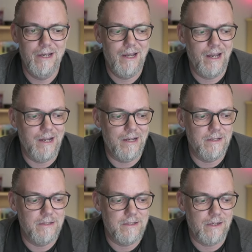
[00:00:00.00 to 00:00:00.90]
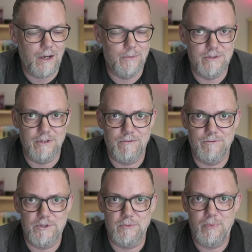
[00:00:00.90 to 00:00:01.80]
And I was looking
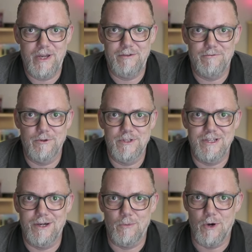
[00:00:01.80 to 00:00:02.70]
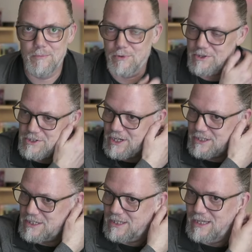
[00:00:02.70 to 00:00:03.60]
for some paint for a D I Y
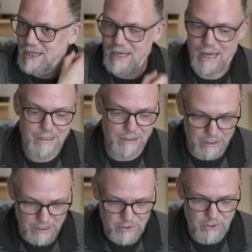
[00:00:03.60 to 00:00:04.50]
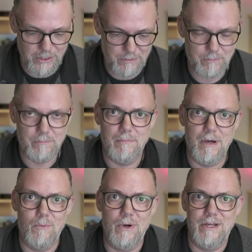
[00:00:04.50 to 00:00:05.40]
project. And literally
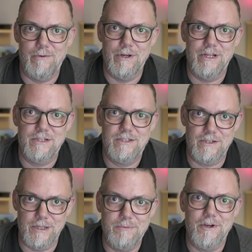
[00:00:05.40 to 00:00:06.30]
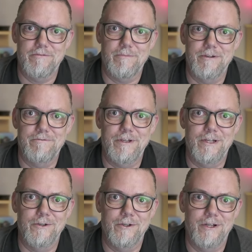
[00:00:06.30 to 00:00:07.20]
my wedding ring slipped off my
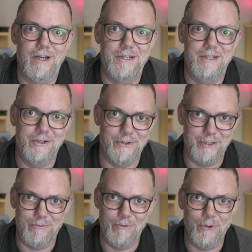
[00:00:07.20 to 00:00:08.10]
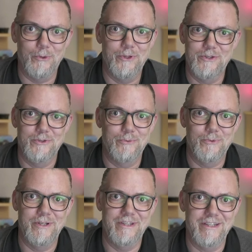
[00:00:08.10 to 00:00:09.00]
finger and nearly rolled under
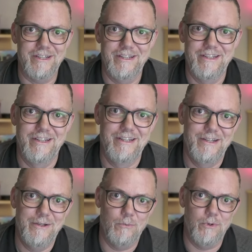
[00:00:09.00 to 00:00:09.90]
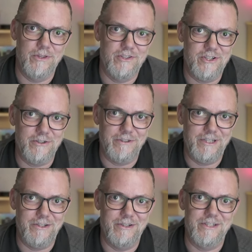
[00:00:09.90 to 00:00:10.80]
one of the one of the shelving
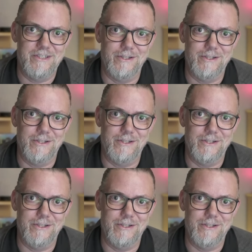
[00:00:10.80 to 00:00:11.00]
units.